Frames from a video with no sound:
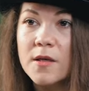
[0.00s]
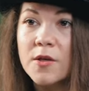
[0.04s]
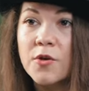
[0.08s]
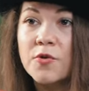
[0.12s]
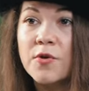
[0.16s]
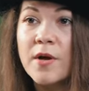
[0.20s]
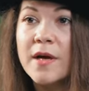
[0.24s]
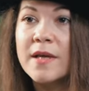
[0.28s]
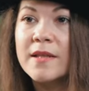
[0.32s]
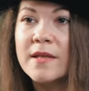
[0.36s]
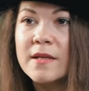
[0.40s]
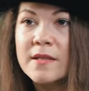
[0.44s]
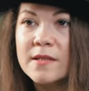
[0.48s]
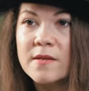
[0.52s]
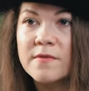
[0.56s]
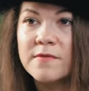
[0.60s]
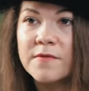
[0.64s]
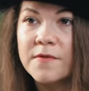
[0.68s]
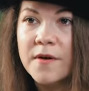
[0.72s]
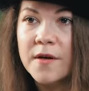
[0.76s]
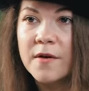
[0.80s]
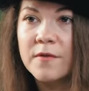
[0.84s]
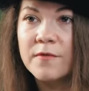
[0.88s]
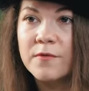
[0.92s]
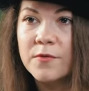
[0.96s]
your
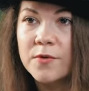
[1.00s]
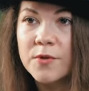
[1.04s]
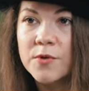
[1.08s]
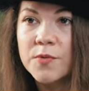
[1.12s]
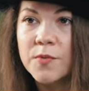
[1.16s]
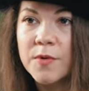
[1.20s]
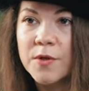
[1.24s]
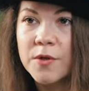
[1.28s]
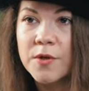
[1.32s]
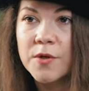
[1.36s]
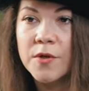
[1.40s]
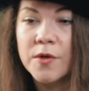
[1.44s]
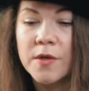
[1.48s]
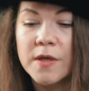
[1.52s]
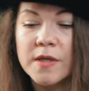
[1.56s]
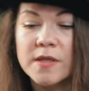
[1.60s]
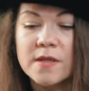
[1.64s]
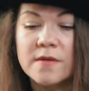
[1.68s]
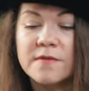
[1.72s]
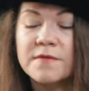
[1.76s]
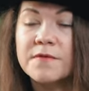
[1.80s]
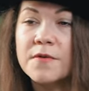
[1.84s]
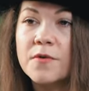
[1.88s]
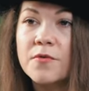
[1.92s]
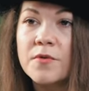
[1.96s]
identifier for Twitter is
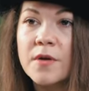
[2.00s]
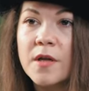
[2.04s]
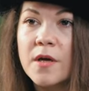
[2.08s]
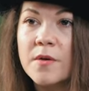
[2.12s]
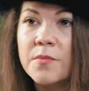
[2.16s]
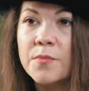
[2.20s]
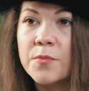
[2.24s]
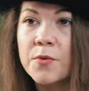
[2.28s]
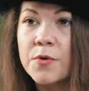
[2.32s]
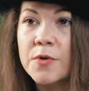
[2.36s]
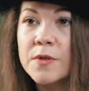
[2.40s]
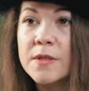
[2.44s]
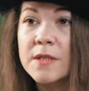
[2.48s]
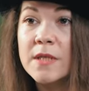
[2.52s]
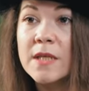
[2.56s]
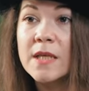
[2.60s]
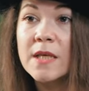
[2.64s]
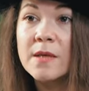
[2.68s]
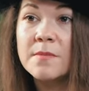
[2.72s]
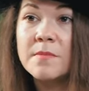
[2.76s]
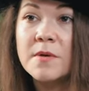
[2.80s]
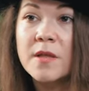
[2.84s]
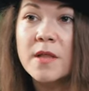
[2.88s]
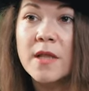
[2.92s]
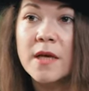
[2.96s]
a phone number, is an
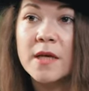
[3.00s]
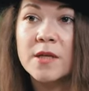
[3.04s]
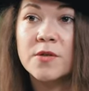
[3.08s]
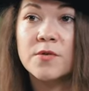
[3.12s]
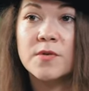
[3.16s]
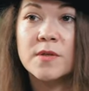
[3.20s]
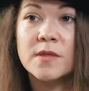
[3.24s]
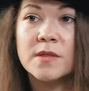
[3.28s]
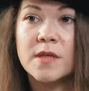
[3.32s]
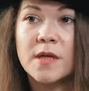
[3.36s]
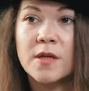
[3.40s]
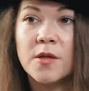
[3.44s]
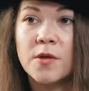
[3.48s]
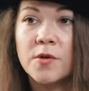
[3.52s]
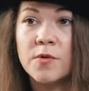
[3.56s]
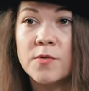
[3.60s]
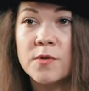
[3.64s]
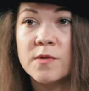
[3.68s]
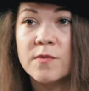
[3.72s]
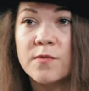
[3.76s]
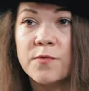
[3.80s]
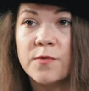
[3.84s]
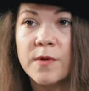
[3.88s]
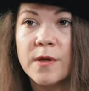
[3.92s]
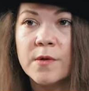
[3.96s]
email address that you
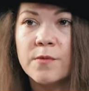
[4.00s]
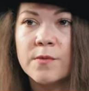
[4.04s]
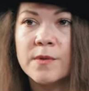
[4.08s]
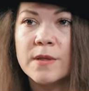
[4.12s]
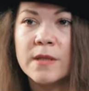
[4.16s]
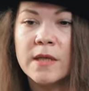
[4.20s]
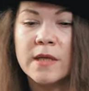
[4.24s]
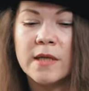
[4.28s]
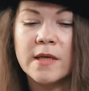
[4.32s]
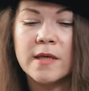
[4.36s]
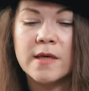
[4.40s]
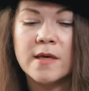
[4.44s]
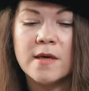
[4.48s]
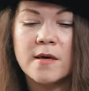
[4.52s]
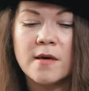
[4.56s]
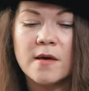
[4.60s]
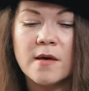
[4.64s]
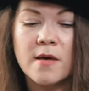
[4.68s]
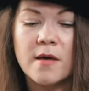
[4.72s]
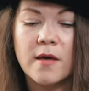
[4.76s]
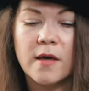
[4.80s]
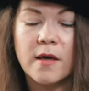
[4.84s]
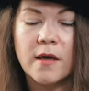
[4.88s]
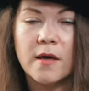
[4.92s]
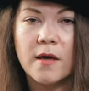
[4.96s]
use frequently.
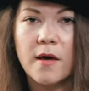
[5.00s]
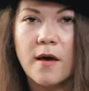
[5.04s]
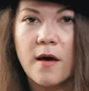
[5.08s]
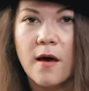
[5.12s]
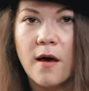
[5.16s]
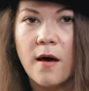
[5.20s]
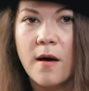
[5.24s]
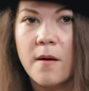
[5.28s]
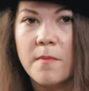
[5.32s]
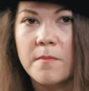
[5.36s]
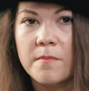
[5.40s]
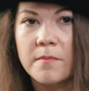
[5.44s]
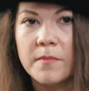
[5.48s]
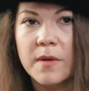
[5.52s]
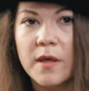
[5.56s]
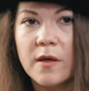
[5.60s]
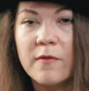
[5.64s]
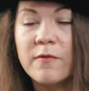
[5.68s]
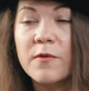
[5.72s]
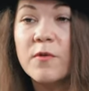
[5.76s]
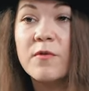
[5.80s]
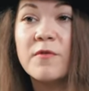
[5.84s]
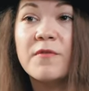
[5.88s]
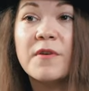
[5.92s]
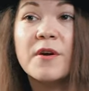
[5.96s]
Um,
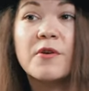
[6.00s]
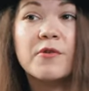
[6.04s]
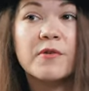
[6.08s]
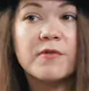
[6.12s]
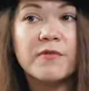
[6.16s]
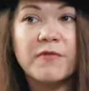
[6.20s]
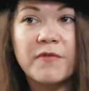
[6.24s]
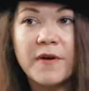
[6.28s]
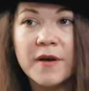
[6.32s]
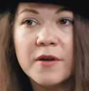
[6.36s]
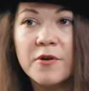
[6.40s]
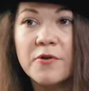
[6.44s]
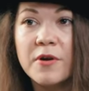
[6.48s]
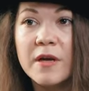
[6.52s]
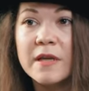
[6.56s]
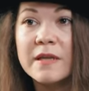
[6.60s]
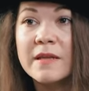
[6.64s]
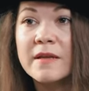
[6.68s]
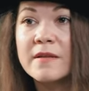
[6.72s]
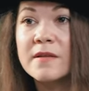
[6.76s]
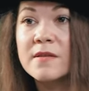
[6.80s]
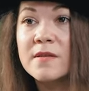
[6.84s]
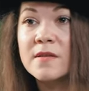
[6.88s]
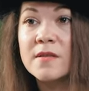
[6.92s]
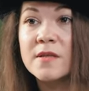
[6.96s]
if you verify your
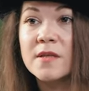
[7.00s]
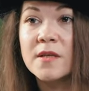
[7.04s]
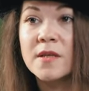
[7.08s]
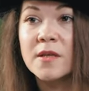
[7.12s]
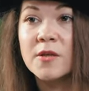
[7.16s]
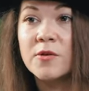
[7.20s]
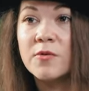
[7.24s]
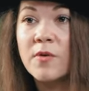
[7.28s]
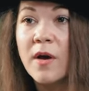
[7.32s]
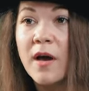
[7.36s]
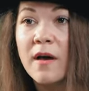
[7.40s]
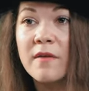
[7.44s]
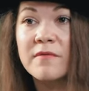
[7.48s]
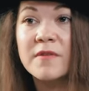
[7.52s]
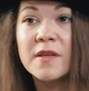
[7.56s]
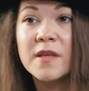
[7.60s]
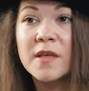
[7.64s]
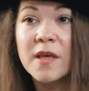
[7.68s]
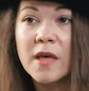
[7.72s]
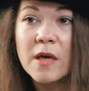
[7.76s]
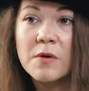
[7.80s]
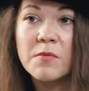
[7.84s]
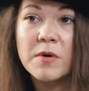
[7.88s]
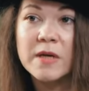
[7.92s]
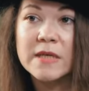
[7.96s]
identity, you have the
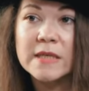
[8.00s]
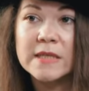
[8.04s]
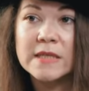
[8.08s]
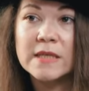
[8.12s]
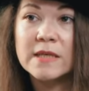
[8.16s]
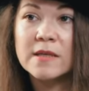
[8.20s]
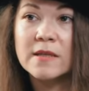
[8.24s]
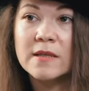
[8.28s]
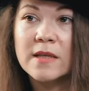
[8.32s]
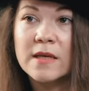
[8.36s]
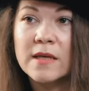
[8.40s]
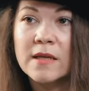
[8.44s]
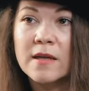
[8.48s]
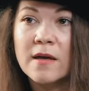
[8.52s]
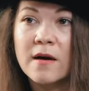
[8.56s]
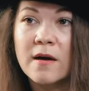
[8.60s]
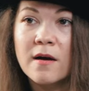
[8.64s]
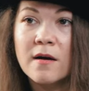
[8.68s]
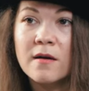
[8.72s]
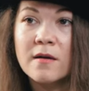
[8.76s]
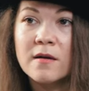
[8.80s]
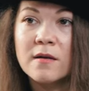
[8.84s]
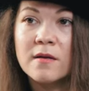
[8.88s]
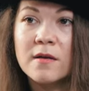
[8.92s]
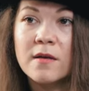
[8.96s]
KYC
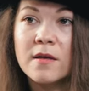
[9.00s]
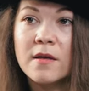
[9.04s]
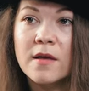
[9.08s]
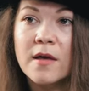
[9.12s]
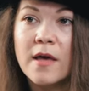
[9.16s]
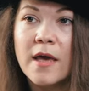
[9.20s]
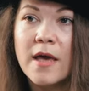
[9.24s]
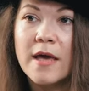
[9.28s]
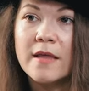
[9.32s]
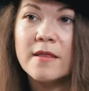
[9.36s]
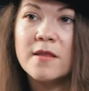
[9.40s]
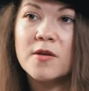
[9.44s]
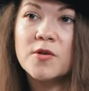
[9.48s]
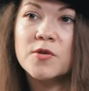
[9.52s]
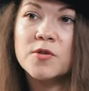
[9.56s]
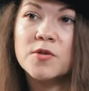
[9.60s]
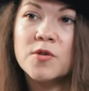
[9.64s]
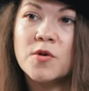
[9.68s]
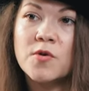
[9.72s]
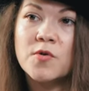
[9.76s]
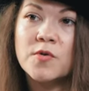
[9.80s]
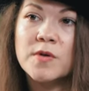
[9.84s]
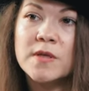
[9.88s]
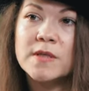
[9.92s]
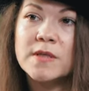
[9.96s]
data, and there's
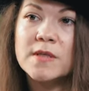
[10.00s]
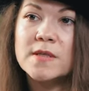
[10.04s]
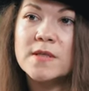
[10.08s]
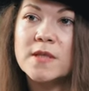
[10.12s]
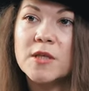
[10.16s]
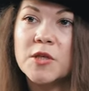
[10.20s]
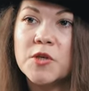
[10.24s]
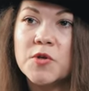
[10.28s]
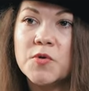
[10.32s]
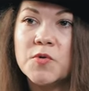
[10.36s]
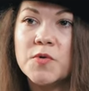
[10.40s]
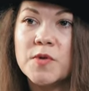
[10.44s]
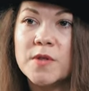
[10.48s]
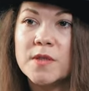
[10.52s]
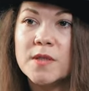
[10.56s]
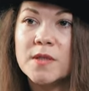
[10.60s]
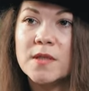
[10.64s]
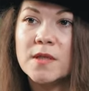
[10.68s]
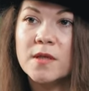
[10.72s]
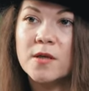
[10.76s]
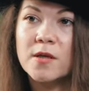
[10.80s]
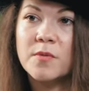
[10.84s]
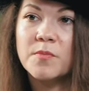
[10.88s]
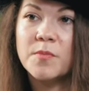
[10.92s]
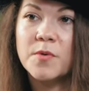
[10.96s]
always a
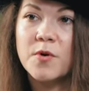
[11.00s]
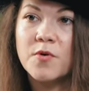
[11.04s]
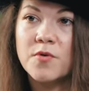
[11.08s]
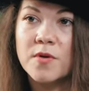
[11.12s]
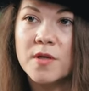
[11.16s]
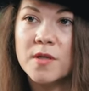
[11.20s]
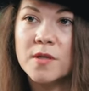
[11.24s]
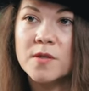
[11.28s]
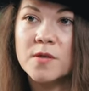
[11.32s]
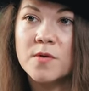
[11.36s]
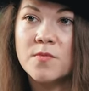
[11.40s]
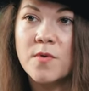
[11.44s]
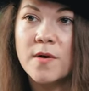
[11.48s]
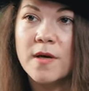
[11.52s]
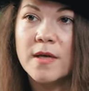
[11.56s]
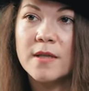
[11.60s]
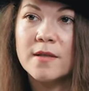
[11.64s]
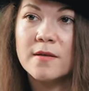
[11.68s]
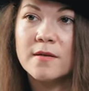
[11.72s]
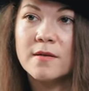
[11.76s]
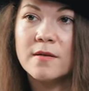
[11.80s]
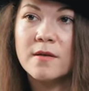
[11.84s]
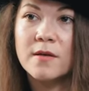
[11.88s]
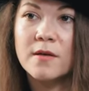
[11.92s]
security component to it.